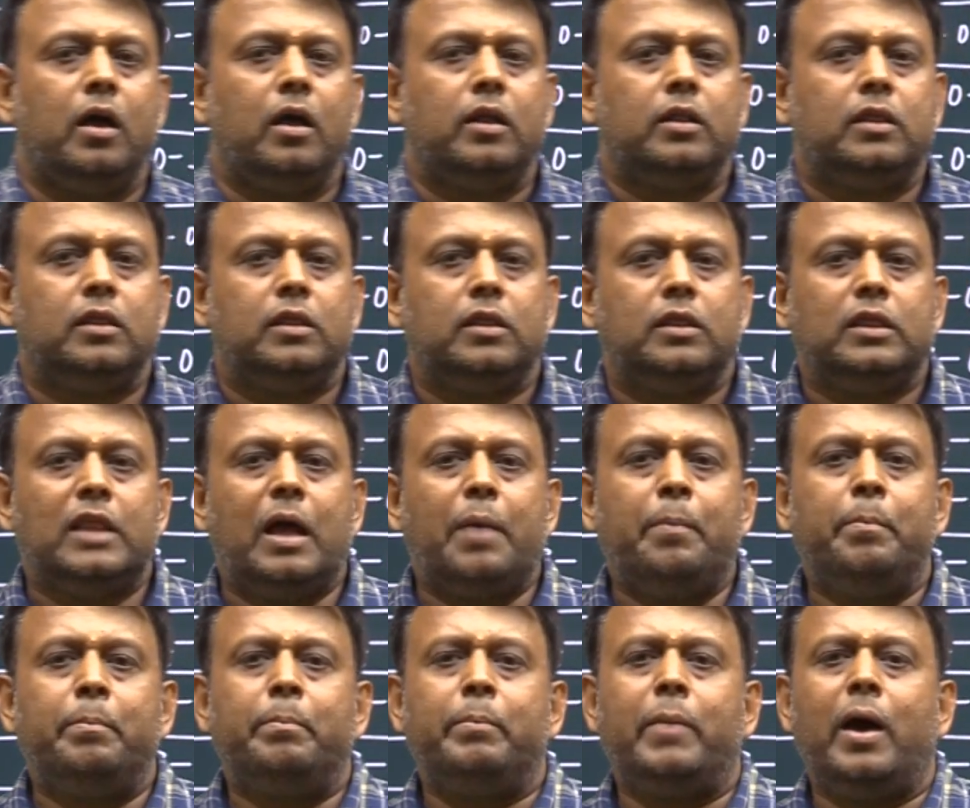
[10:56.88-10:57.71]

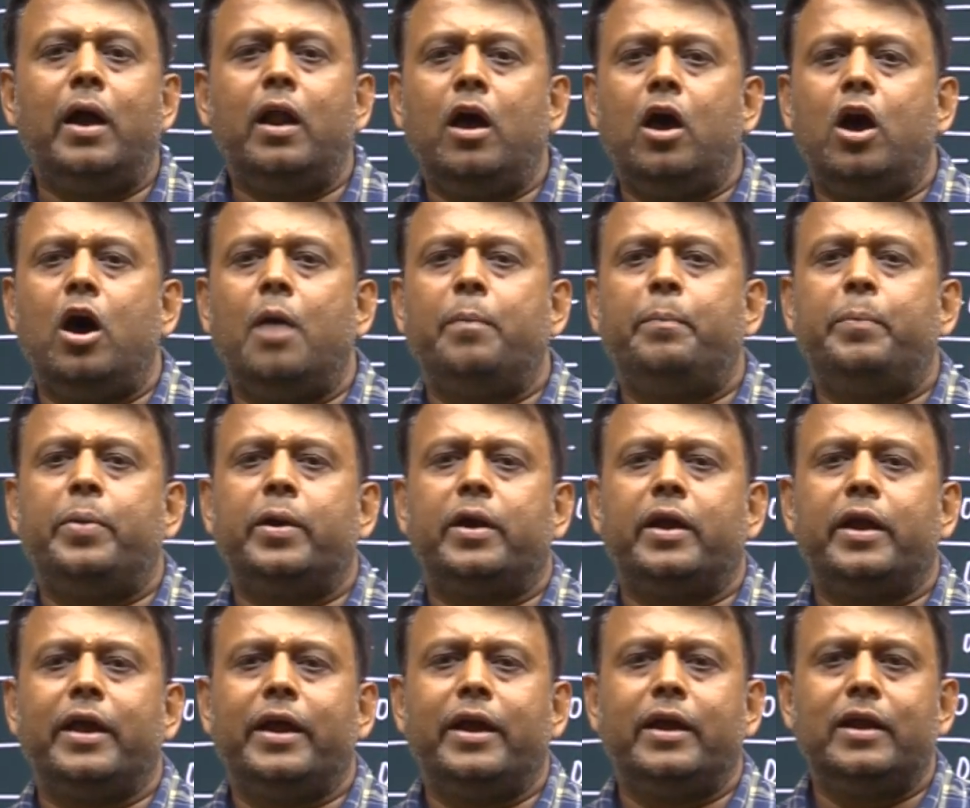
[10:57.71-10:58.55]
number of
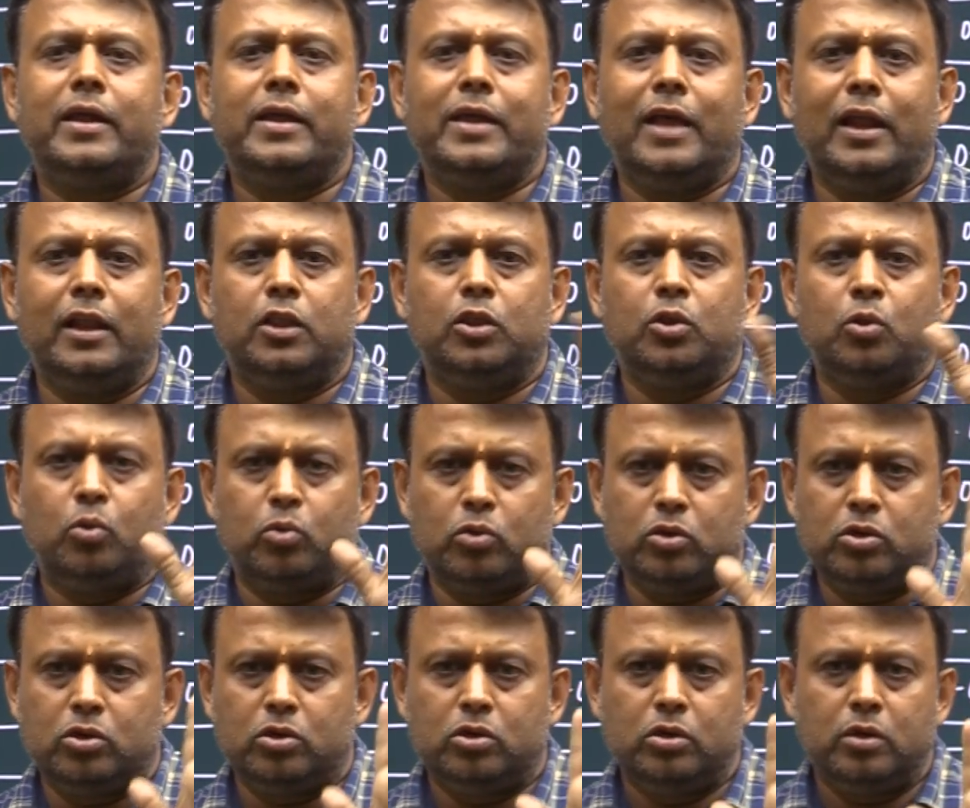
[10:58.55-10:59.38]
radial
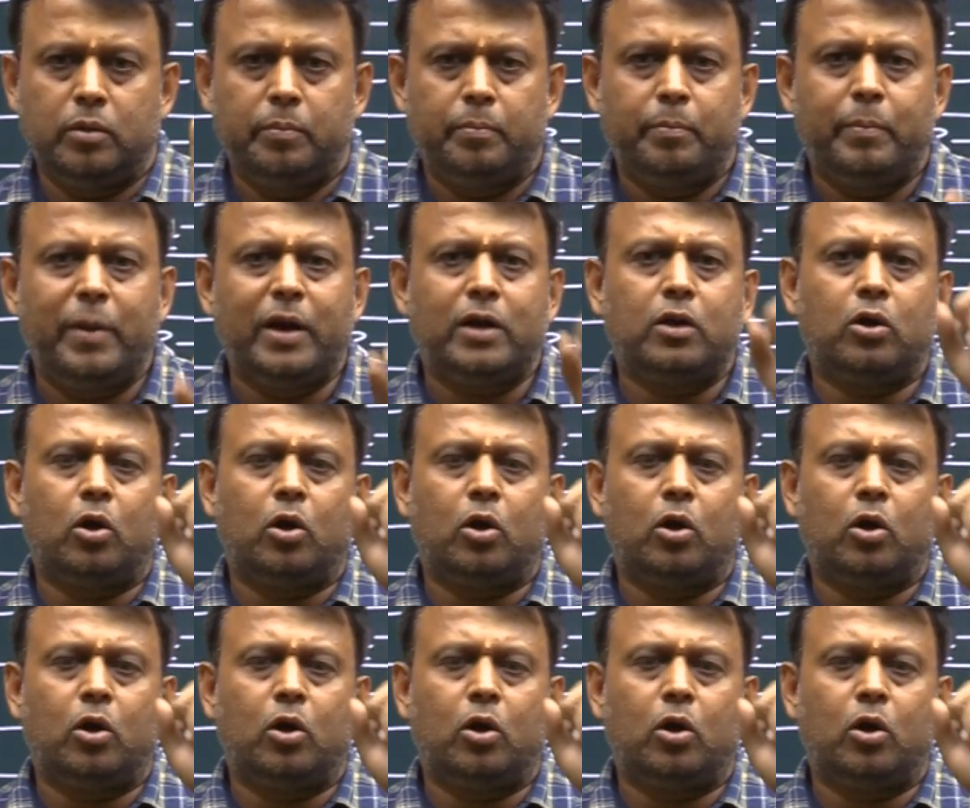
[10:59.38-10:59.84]
node. But